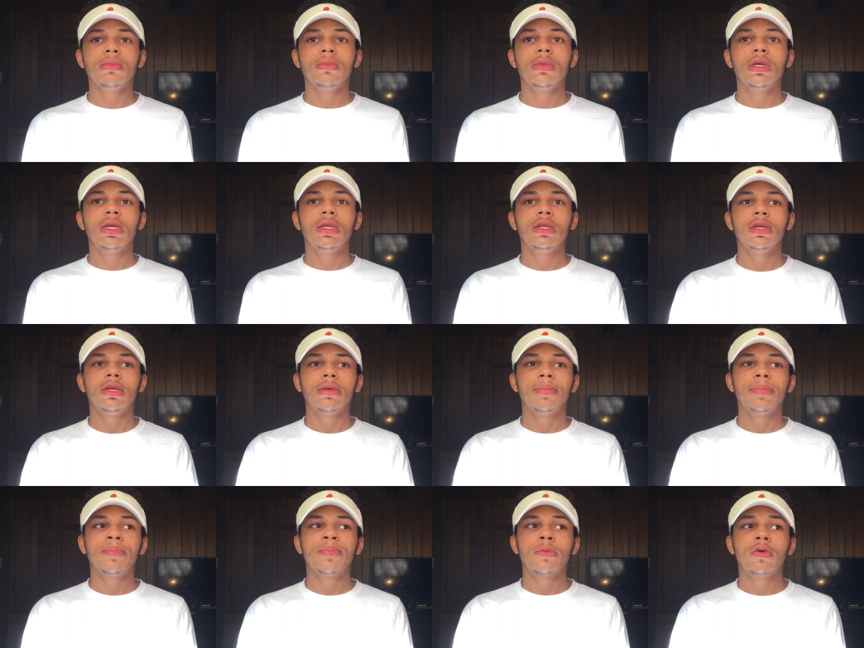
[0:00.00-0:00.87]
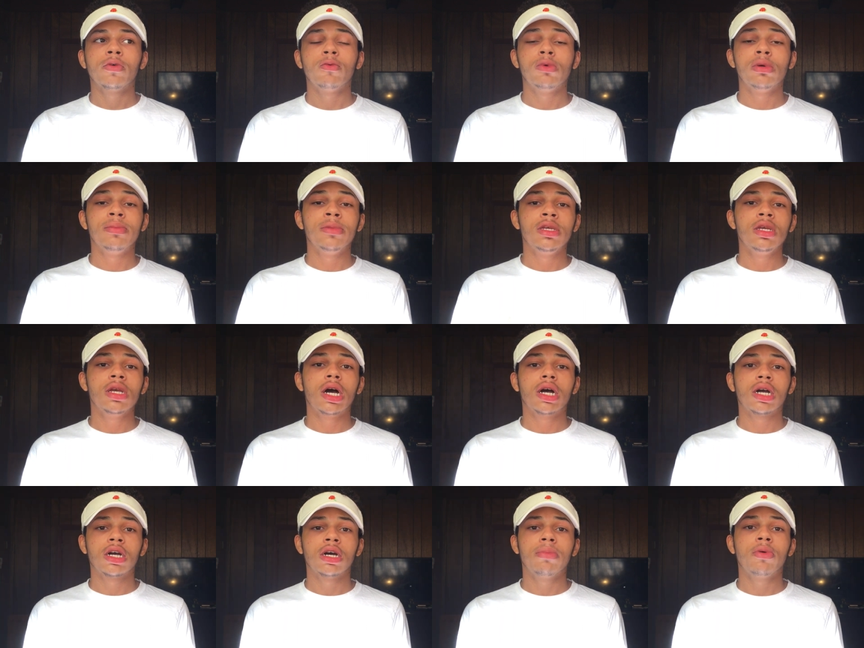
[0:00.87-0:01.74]
And then with me,
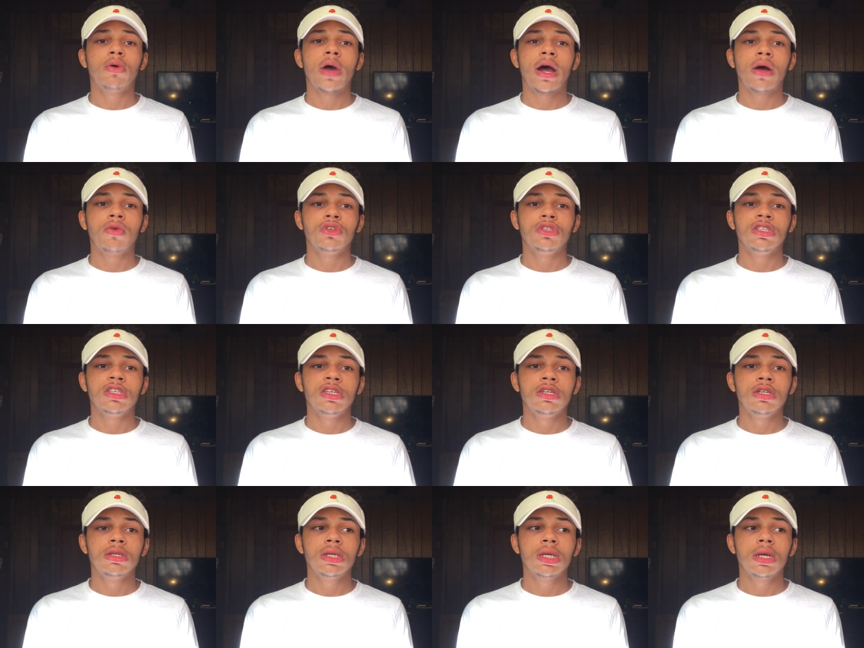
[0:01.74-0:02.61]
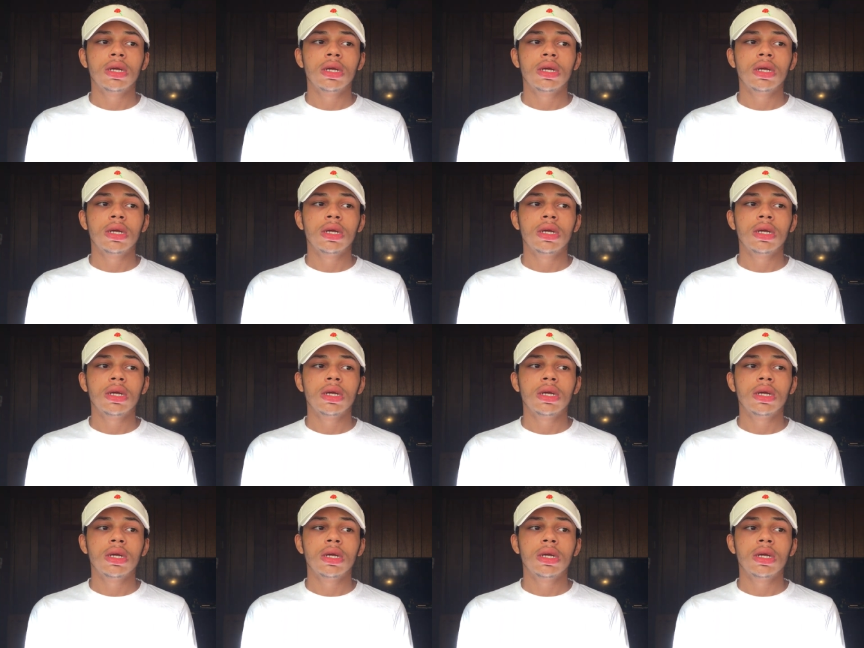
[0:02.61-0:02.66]
a couple hours later,